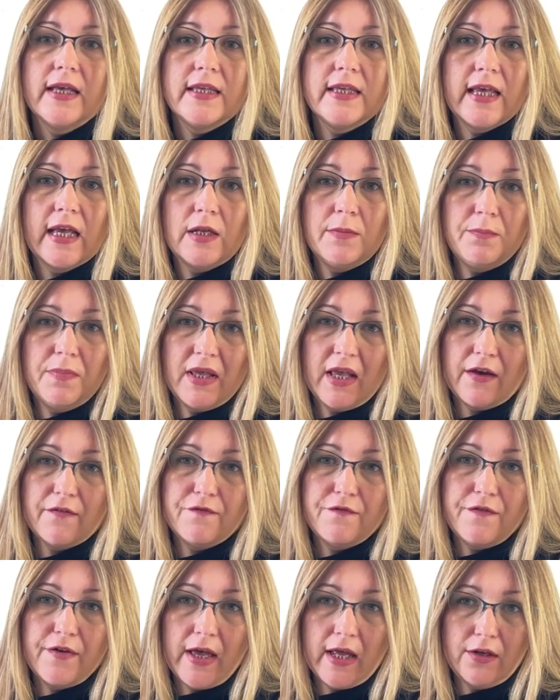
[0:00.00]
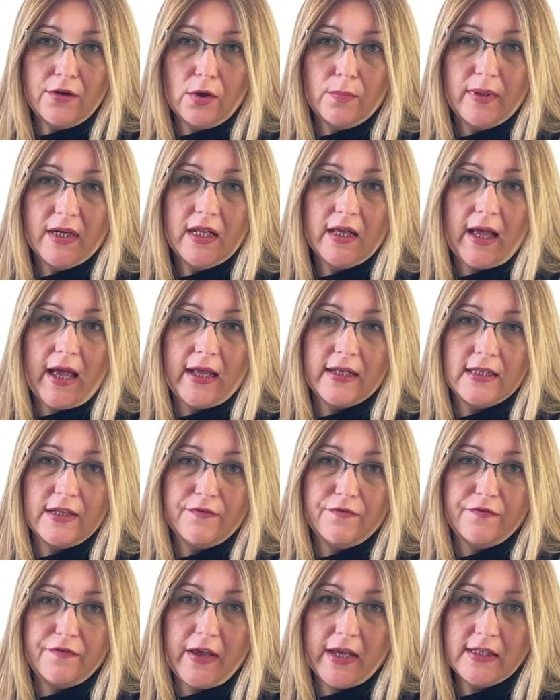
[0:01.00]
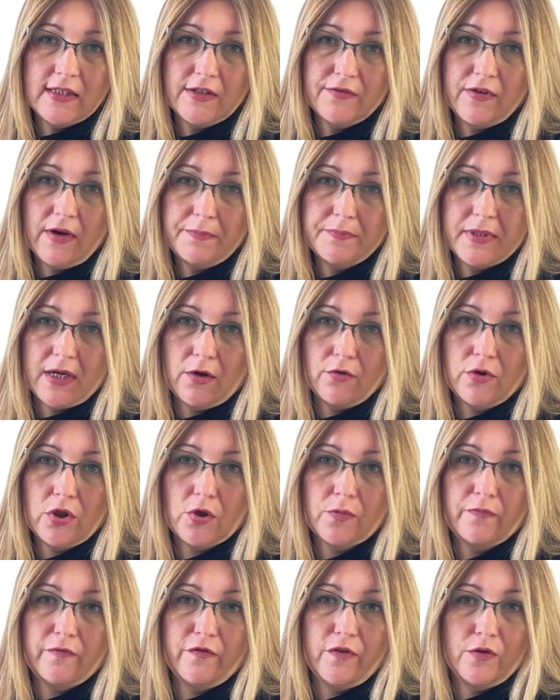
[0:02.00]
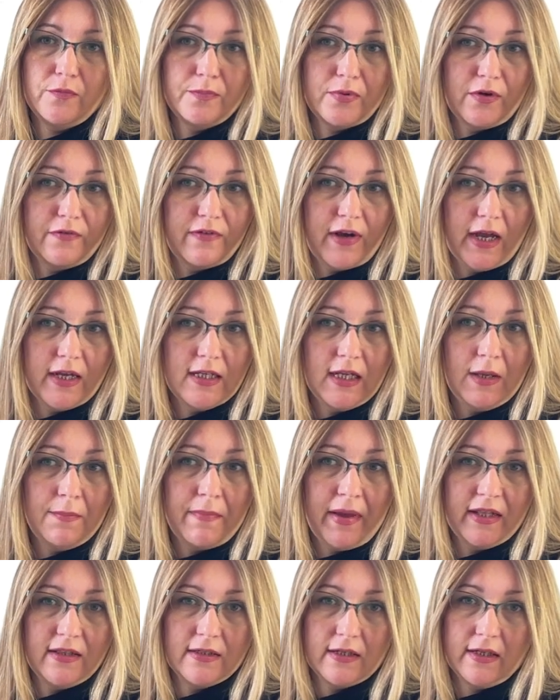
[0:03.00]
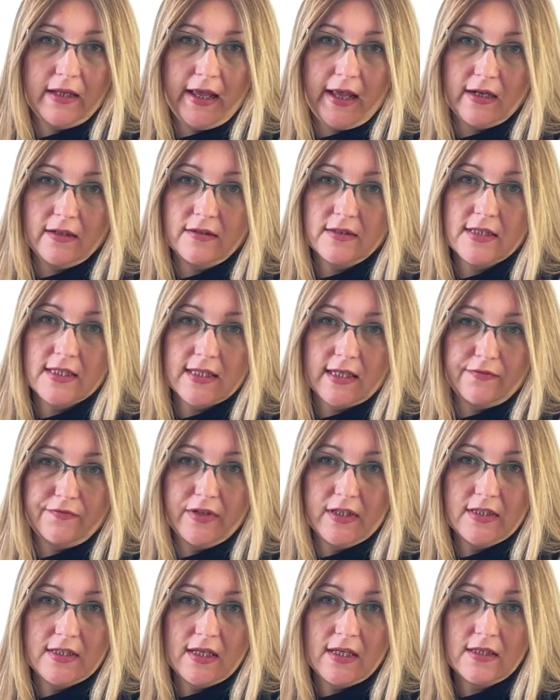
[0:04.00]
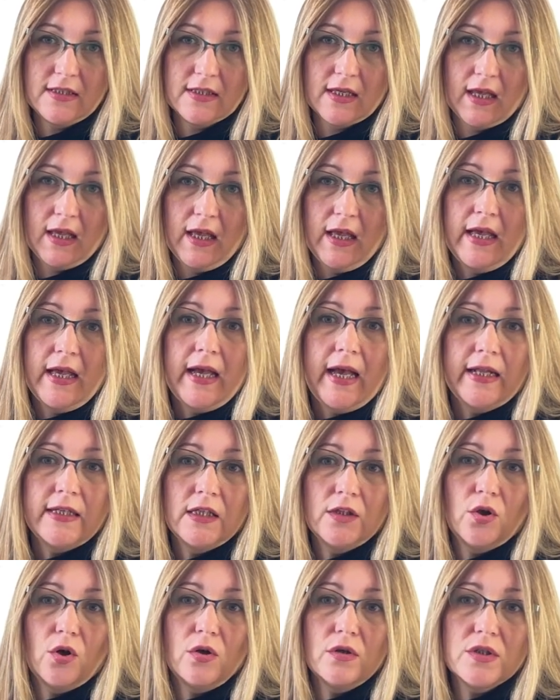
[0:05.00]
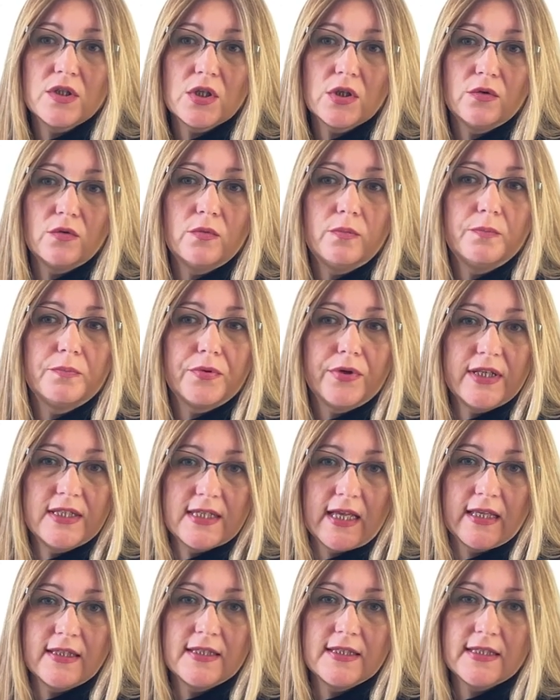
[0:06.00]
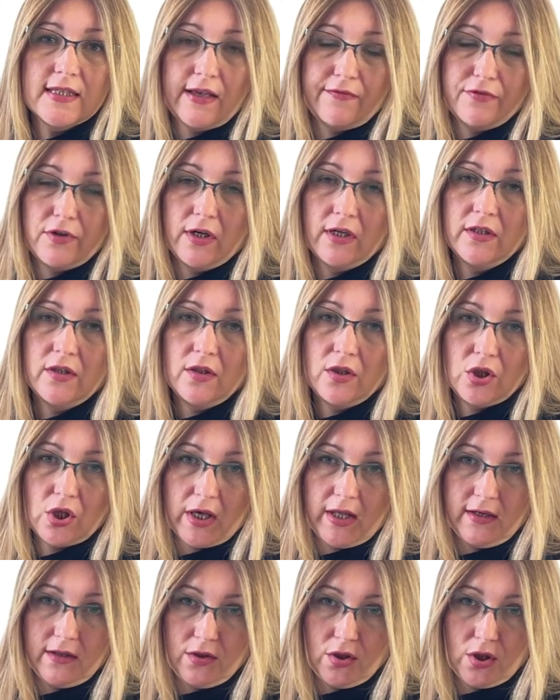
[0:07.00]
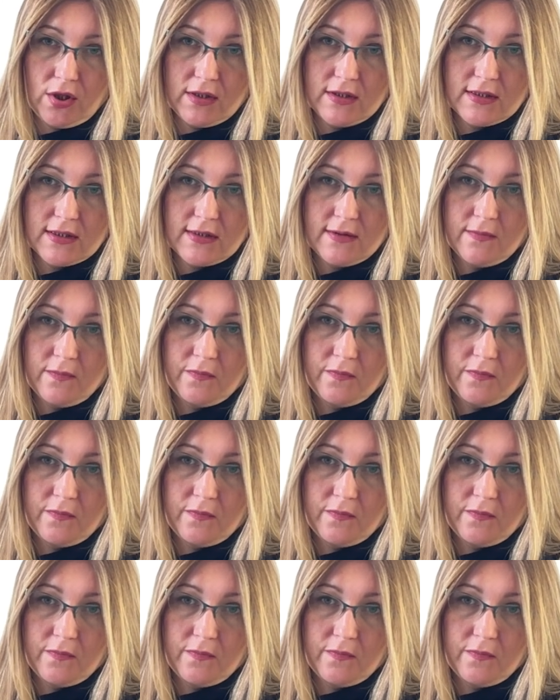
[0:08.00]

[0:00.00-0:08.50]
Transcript: can be a valuable and effective approach for providing mental health services, and it also presents several challenges.